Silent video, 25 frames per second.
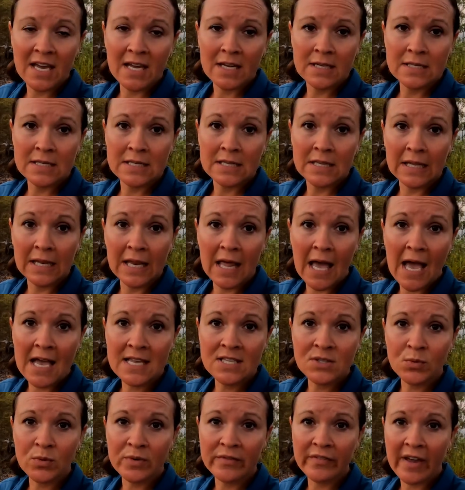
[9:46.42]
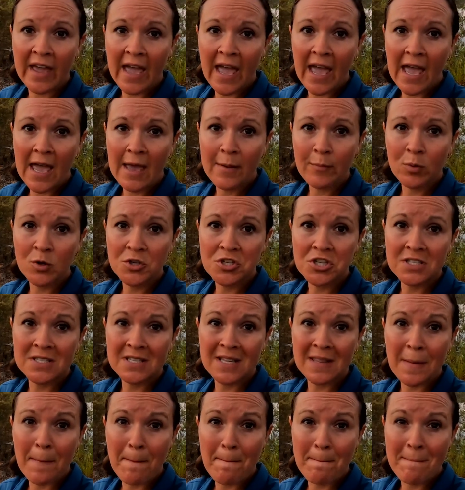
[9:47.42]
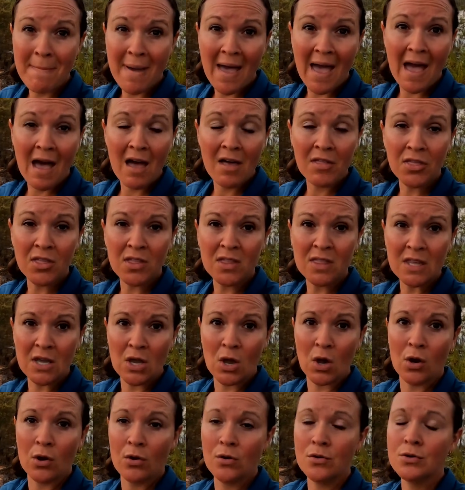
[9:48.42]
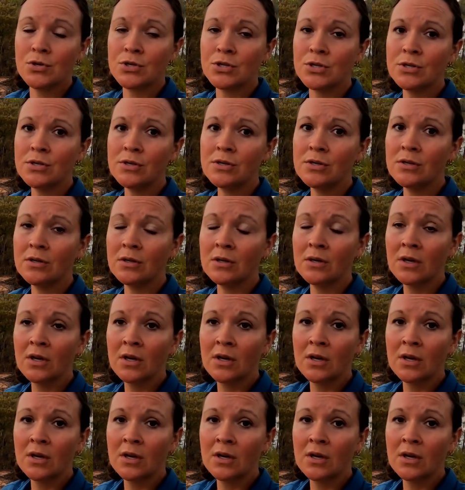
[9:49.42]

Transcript: down to the last river camp, which is at the mouth of the ocean.